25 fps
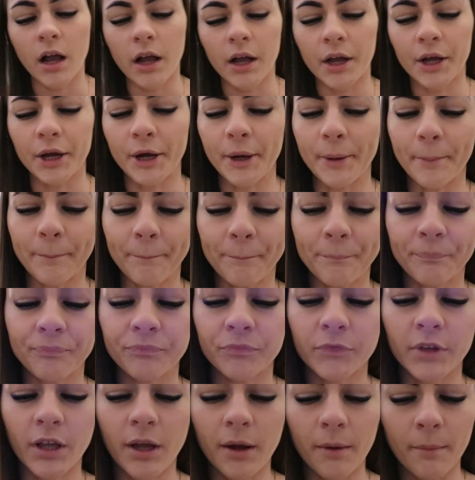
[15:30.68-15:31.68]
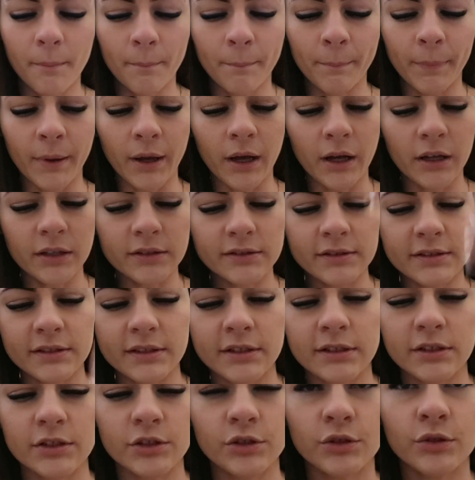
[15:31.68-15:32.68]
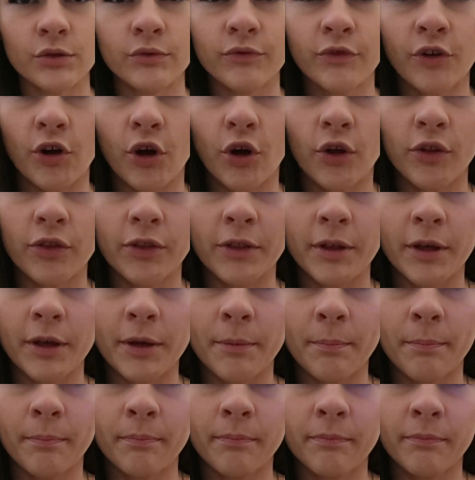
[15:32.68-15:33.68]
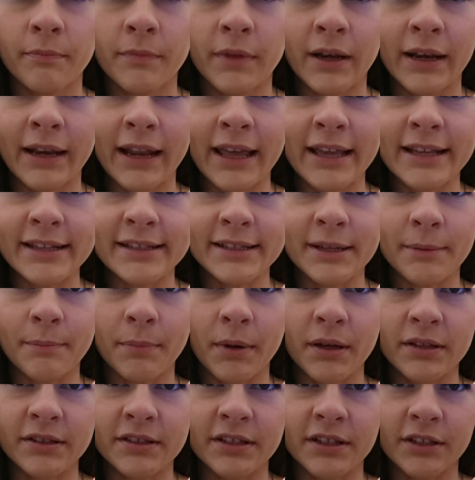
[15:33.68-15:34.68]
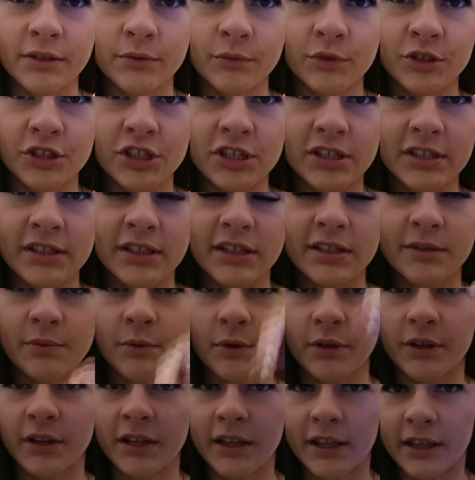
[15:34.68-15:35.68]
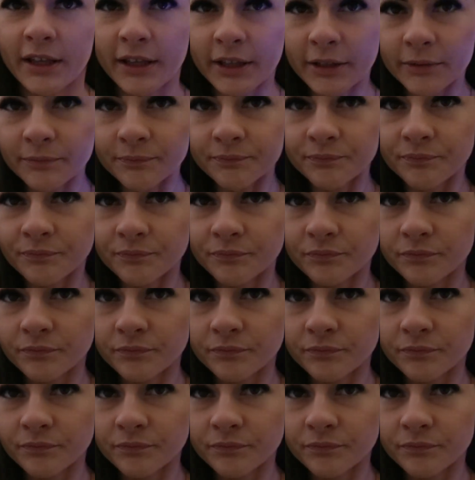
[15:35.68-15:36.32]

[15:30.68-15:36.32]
Um, but you've got the laser button, which is this one here.